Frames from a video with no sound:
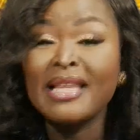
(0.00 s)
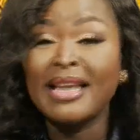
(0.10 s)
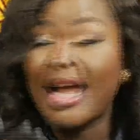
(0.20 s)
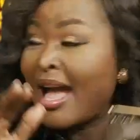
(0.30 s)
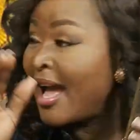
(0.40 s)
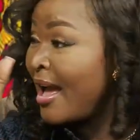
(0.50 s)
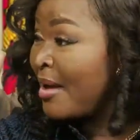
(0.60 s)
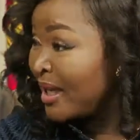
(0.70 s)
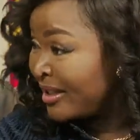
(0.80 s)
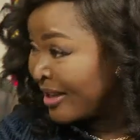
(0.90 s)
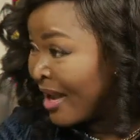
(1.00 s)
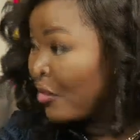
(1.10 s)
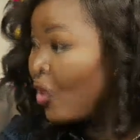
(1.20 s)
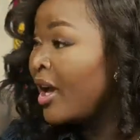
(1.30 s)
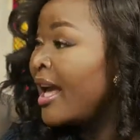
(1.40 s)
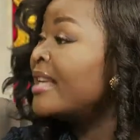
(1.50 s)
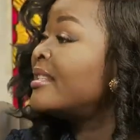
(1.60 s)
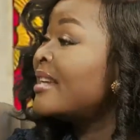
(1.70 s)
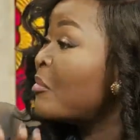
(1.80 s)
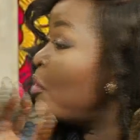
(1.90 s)
in a Bessia, and
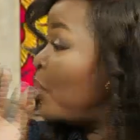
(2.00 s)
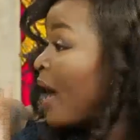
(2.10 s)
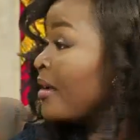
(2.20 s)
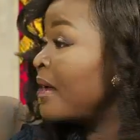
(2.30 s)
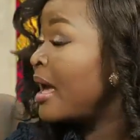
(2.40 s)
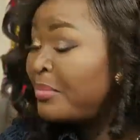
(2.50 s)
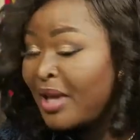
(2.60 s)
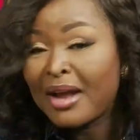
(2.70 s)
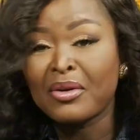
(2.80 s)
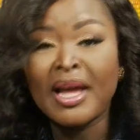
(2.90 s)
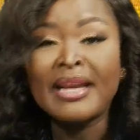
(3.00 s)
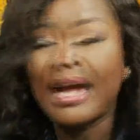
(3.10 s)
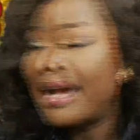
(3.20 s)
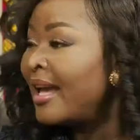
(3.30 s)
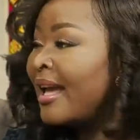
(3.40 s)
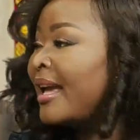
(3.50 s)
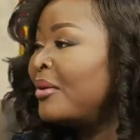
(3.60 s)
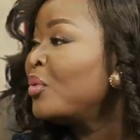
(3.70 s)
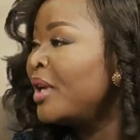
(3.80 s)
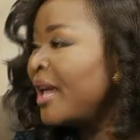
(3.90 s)
she moved Biano and
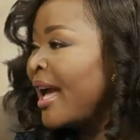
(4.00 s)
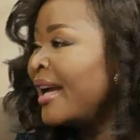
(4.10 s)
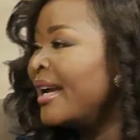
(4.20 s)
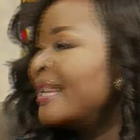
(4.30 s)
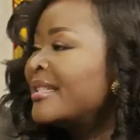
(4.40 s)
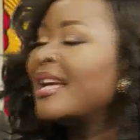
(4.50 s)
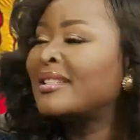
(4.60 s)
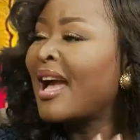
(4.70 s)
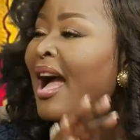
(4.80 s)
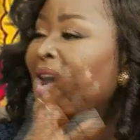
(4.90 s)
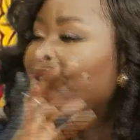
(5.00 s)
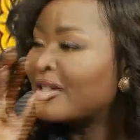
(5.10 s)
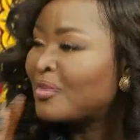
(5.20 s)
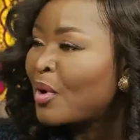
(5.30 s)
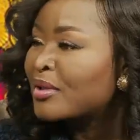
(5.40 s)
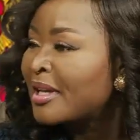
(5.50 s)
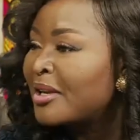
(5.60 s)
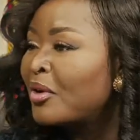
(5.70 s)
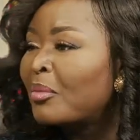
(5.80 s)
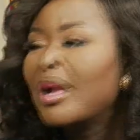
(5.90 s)
who here. Tia Accra Sports
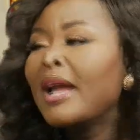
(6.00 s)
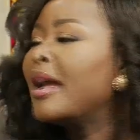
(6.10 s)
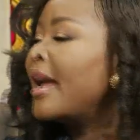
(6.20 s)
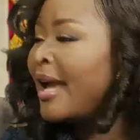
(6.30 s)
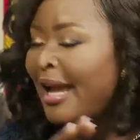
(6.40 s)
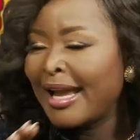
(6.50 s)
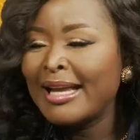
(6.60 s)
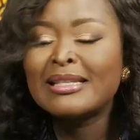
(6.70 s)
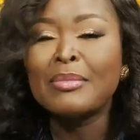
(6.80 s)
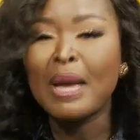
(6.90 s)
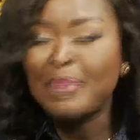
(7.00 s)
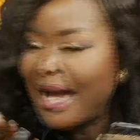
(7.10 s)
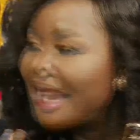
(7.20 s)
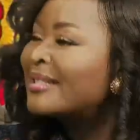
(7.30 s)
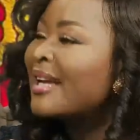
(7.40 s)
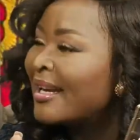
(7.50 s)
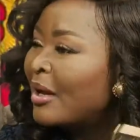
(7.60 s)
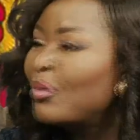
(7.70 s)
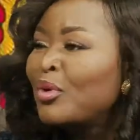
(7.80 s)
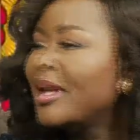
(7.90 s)
Stadium. It's baby, I see and
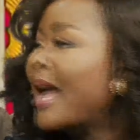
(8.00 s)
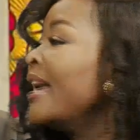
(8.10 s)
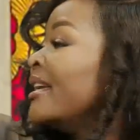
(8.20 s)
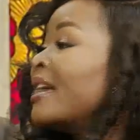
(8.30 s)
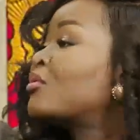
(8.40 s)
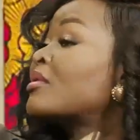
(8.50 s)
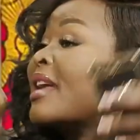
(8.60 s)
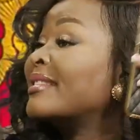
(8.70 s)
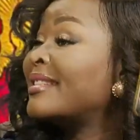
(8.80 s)
who here. The 2 cents